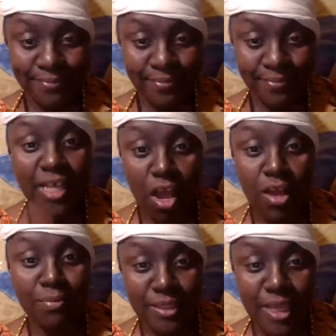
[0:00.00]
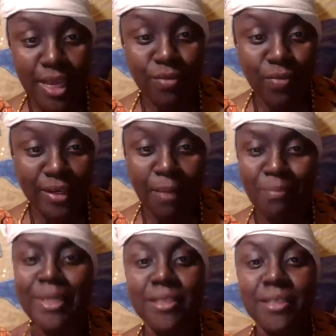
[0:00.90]
That's all I'm gonna tell you right now.
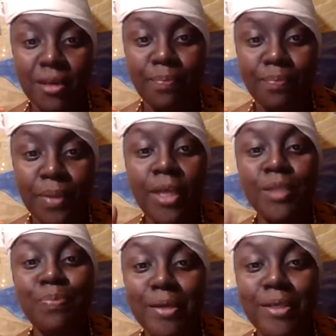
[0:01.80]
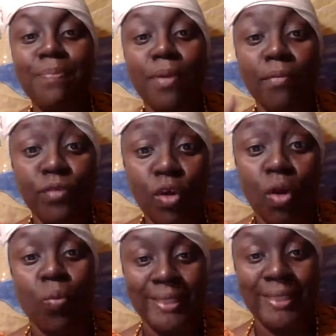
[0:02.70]
Be the spirit keeper of your
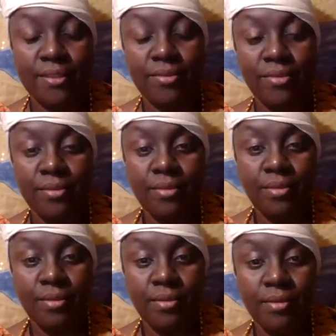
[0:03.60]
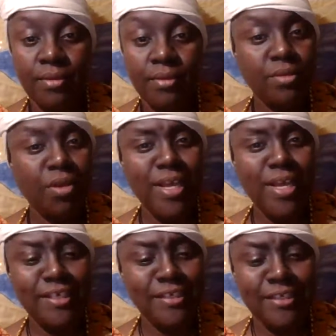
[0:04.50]
West. Don't
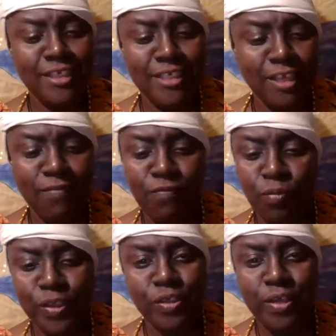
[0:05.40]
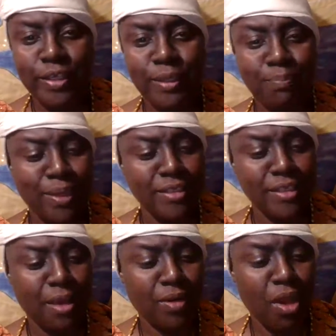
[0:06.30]
let any of these deceitful, restricted beings
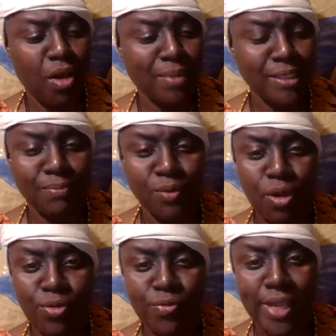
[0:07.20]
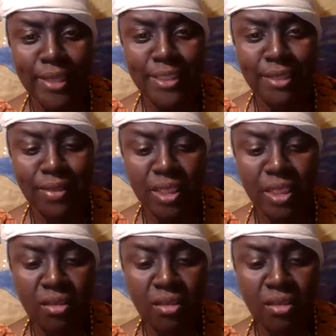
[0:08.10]
come along and mess up your creativity.